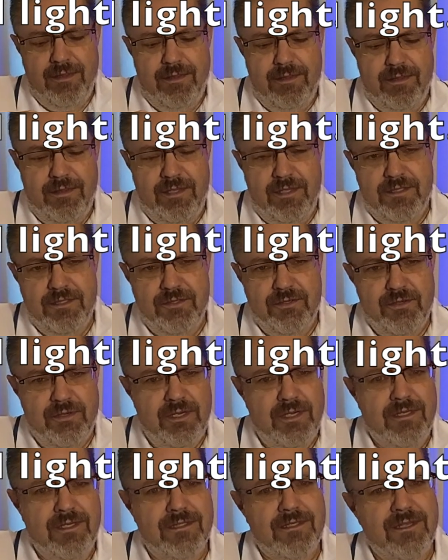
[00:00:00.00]
This
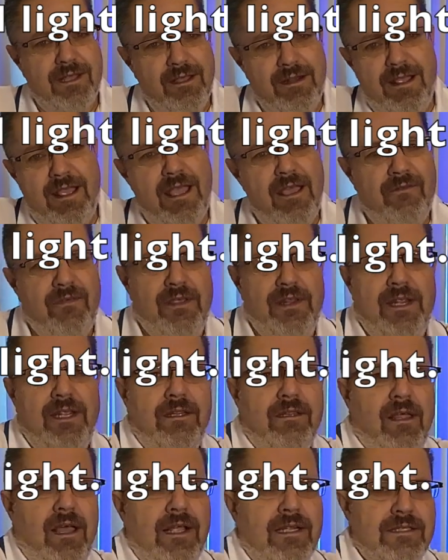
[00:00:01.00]
unit does not have any
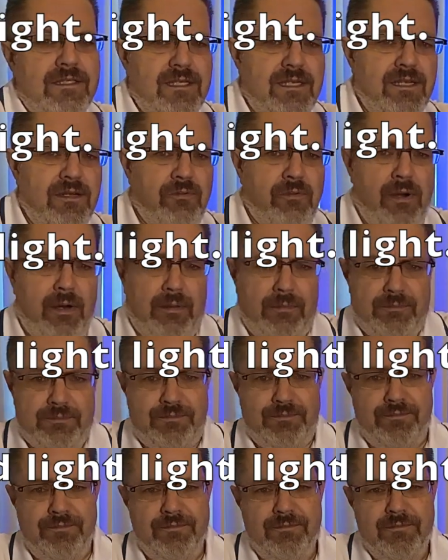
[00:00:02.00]
lights anywhere.
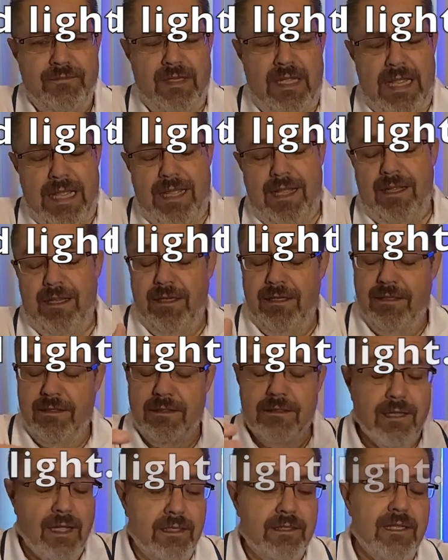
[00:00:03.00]

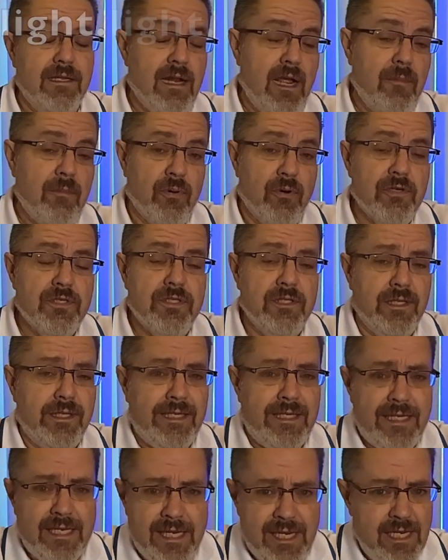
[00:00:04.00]
Not that I personally
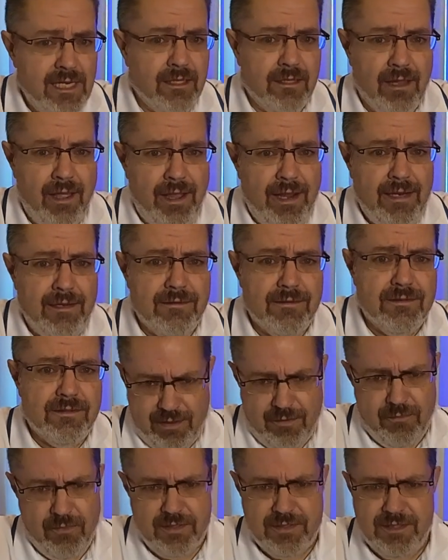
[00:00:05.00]
need a light.
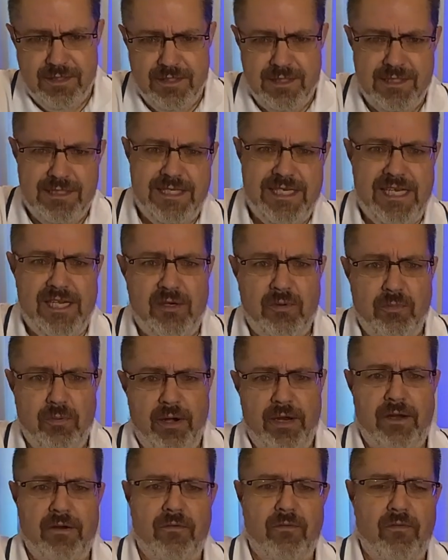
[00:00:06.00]
That wasn't a deal
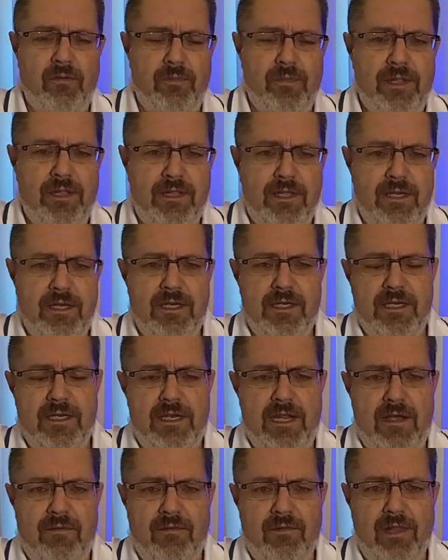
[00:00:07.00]
breaker for me that it
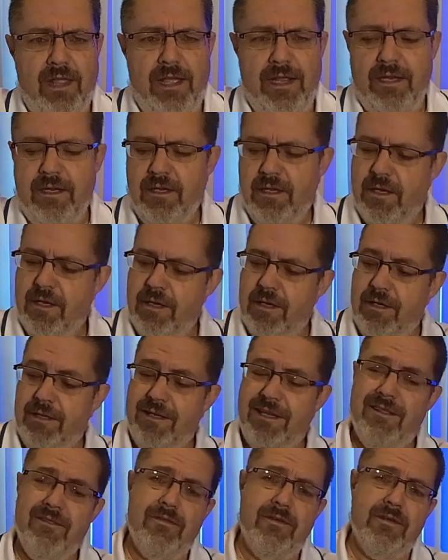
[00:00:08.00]
didn't have a light.
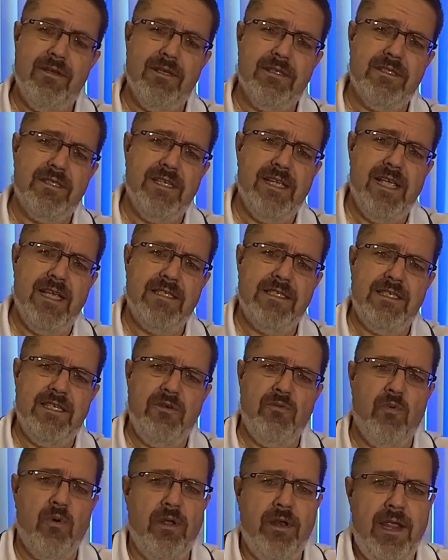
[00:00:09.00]
Neither does the AC
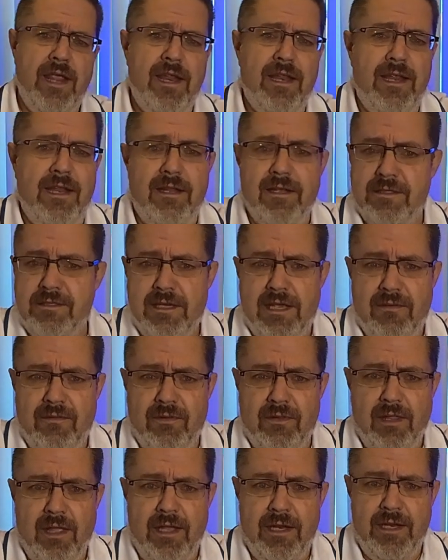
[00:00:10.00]
180, doesn't have a
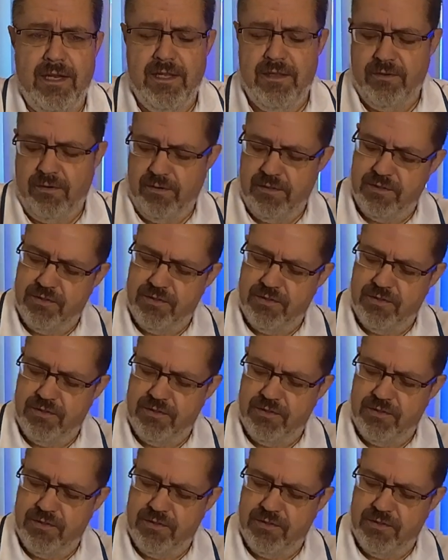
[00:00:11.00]
light either.